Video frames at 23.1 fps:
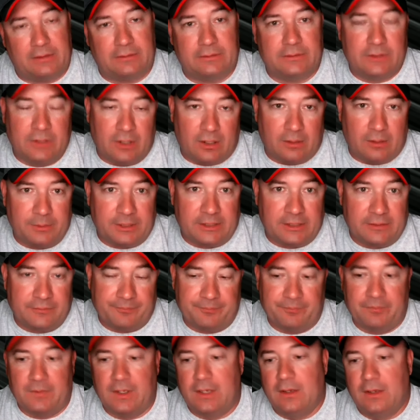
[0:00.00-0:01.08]
it. Call me.
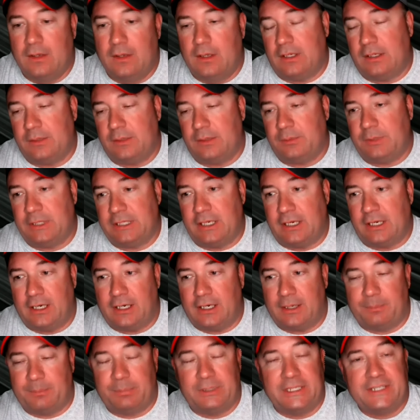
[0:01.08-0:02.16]

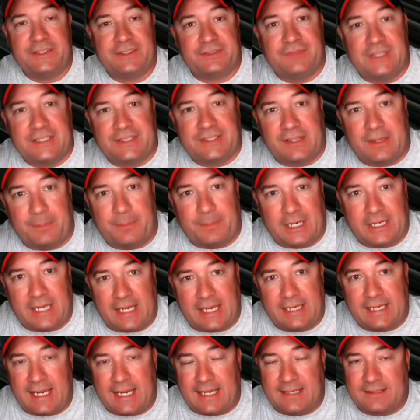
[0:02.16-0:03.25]
Anyway, please visit
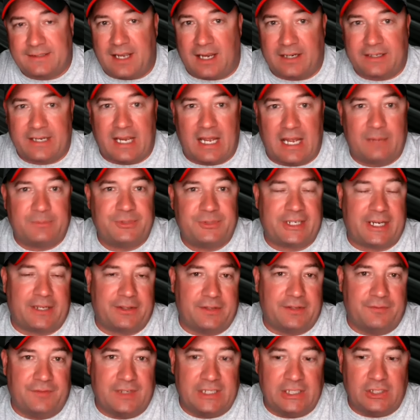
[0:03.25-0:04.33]
thebuckeyecast.com. Check out
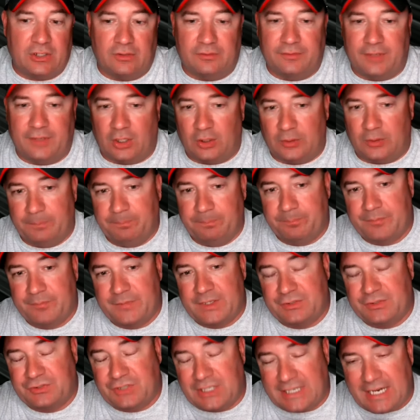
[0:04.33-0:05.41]
the video vault.
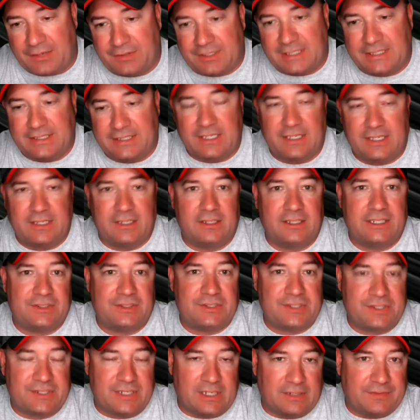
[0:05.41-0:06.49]
Check out the gear. Get
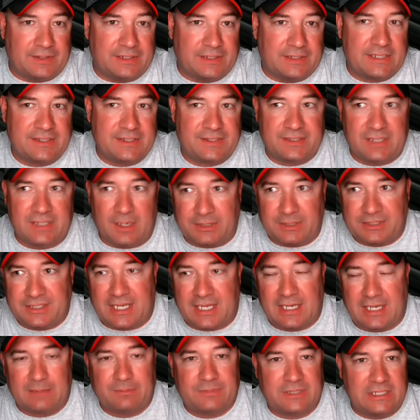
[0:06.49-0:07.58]
yourself a nice
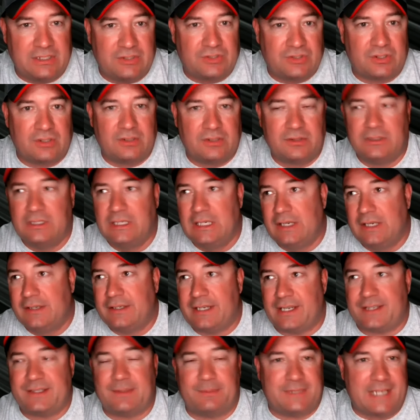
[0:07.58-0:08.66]
summertime t-shirt.
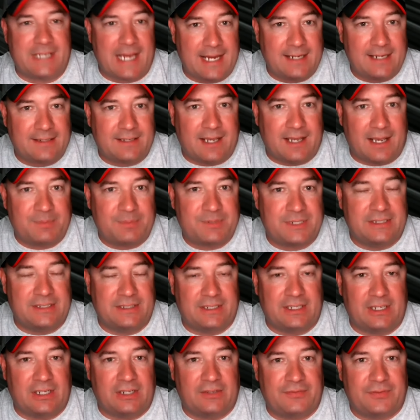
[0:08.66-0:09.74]
Got some tank tops in
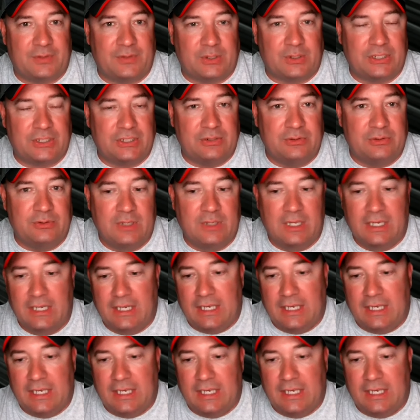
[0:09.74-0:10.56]
there for you